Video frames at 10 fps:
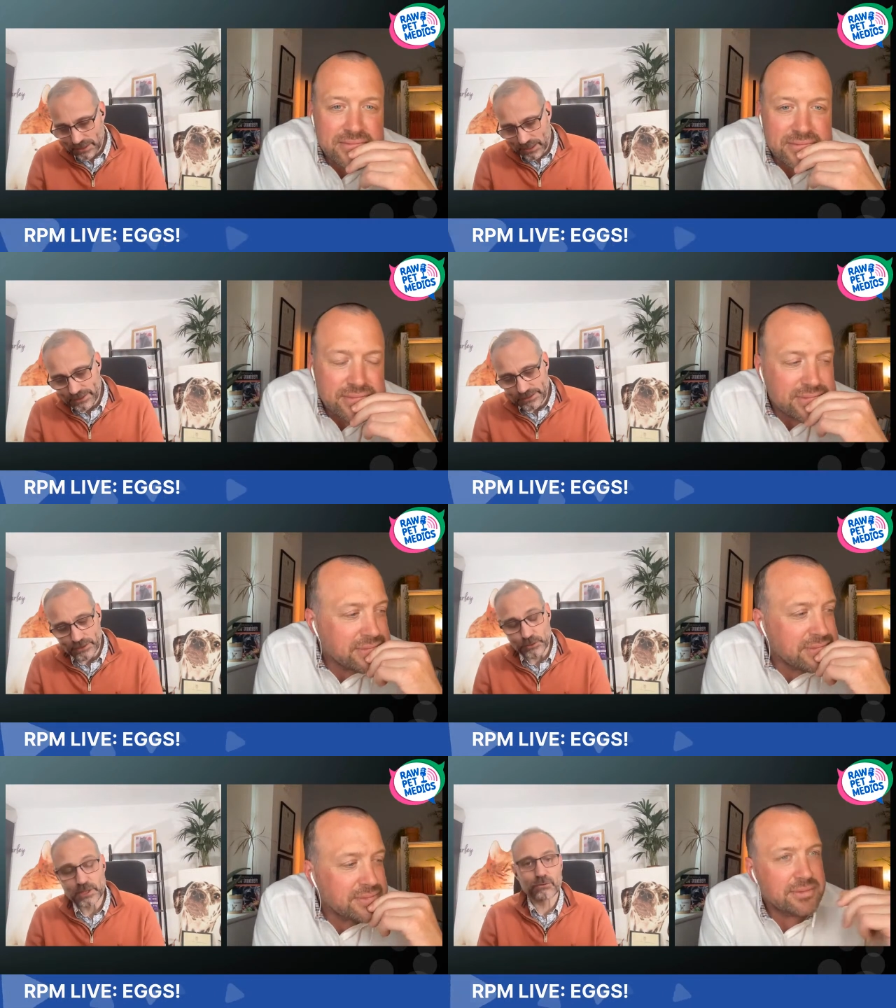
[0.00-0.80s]
Speaker 1: I think
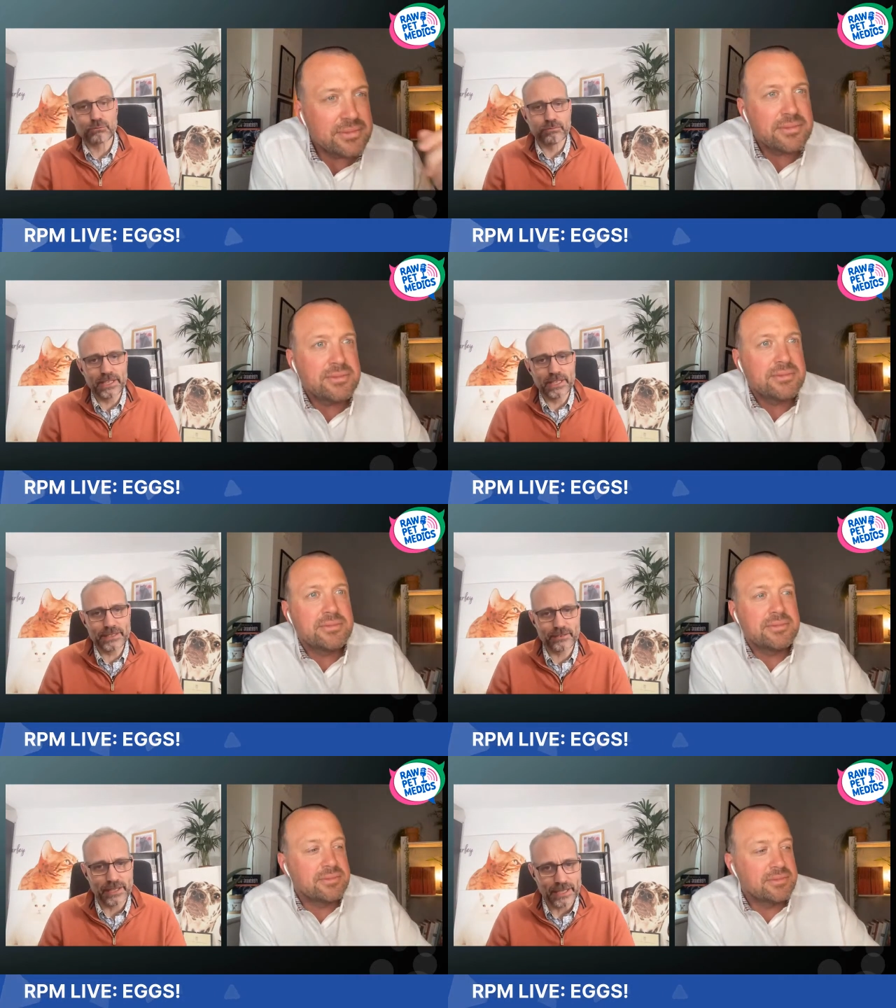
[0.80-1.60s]
there was a really
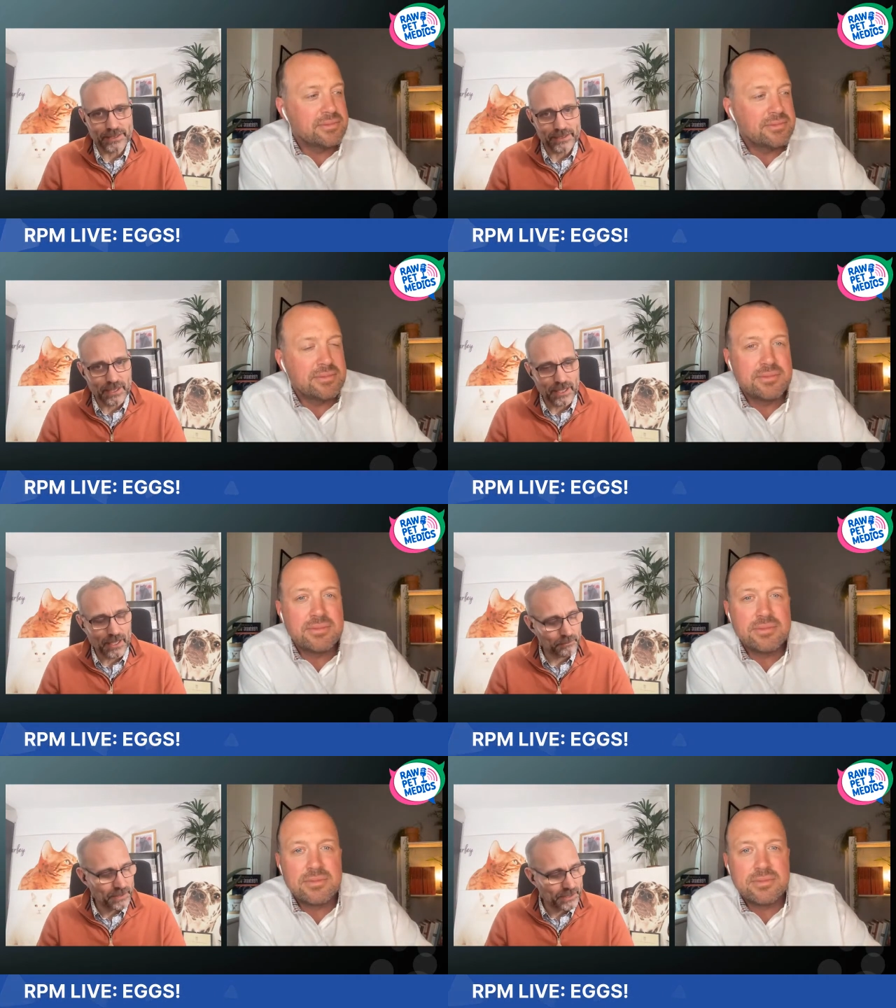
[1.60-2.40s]
great
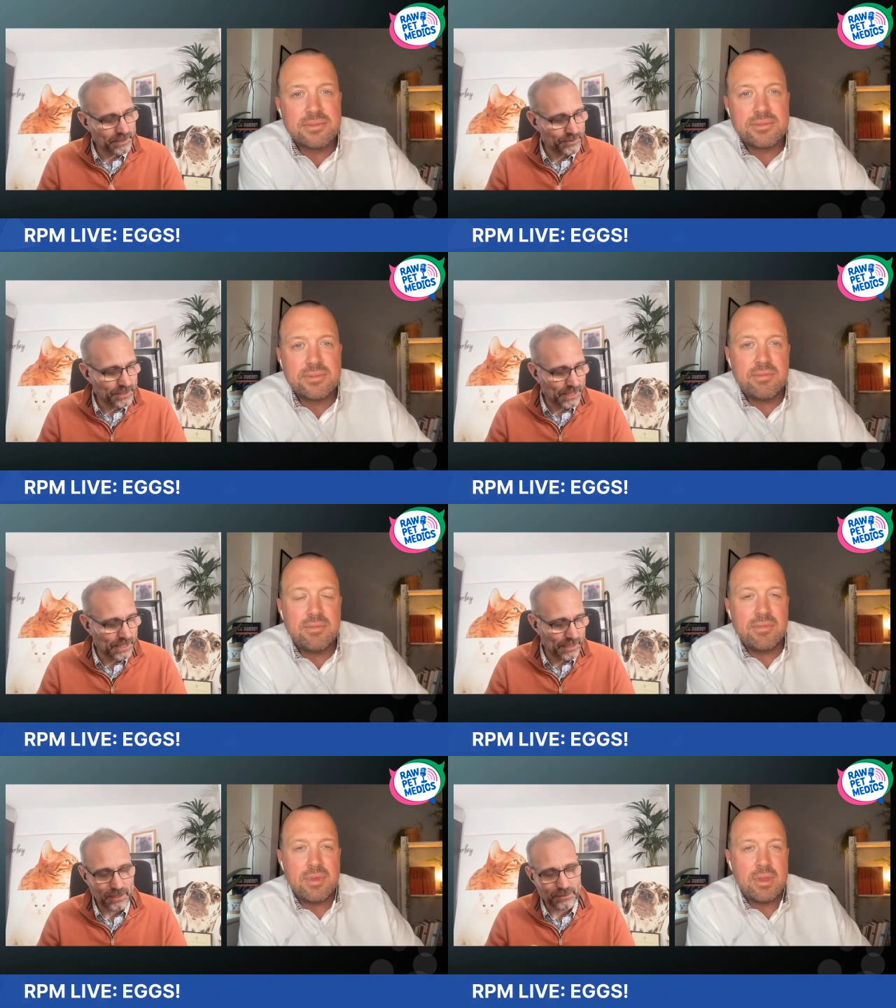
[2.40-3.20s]
um, in the UK,
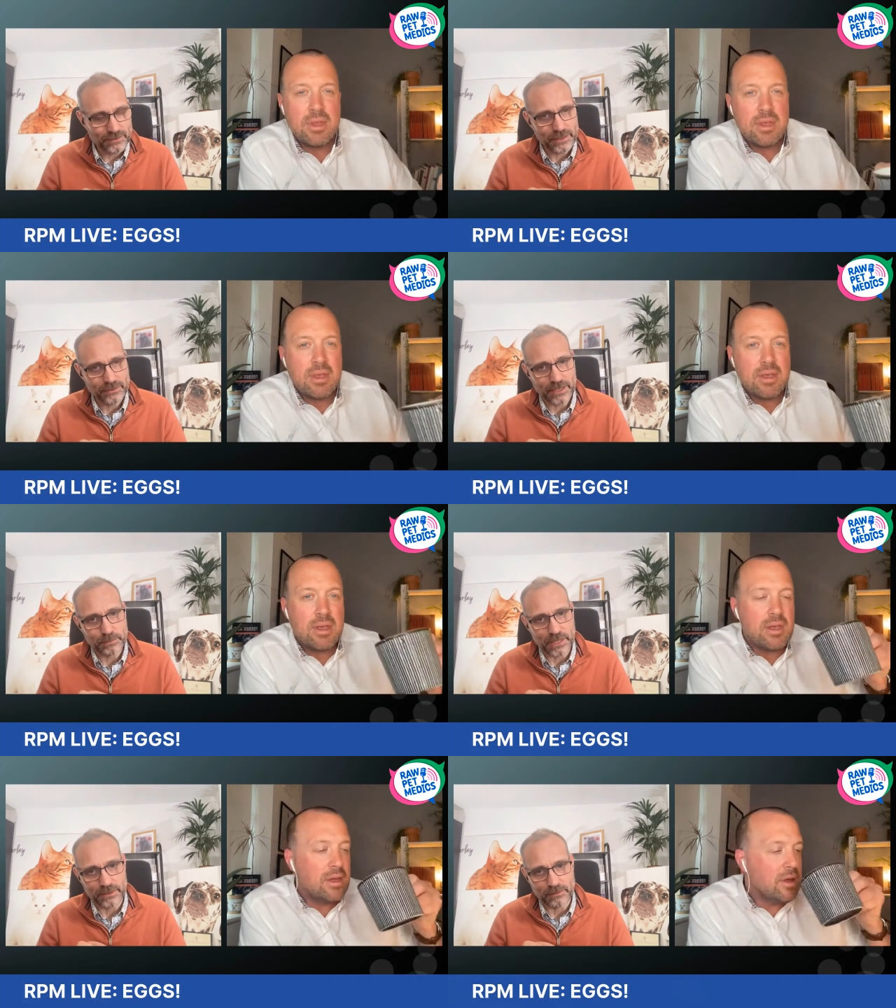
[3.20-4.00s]
a really great
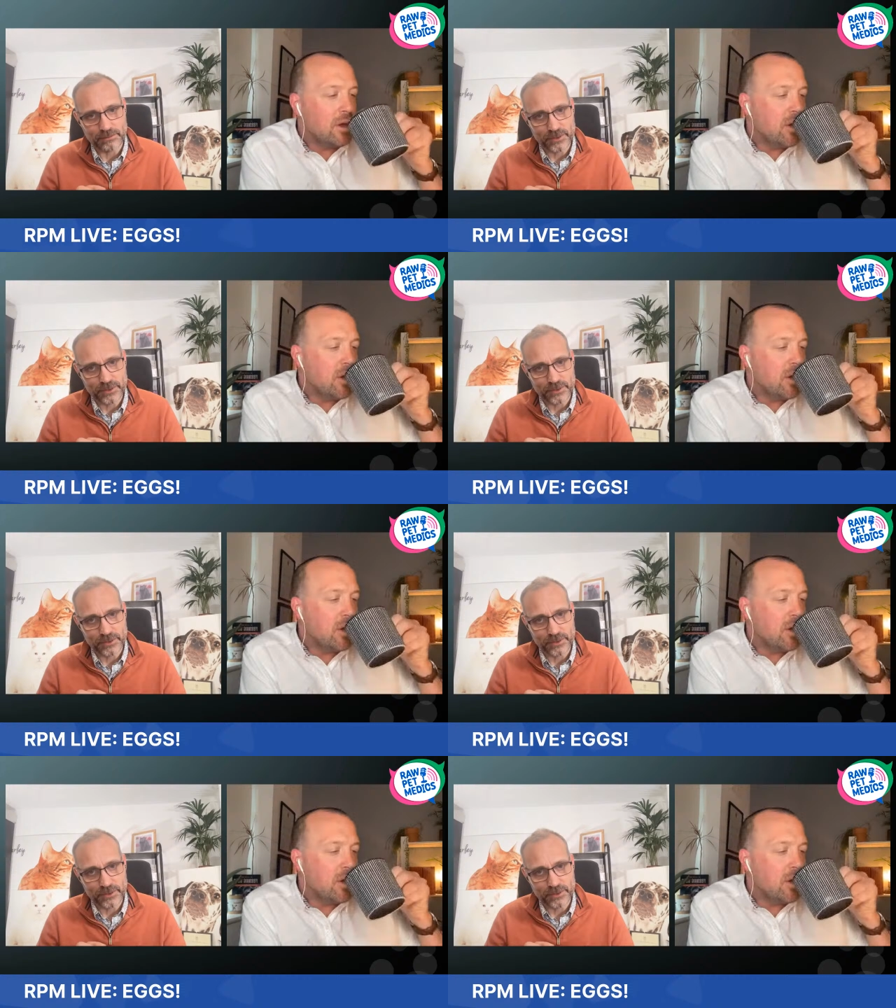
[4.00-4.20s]
program.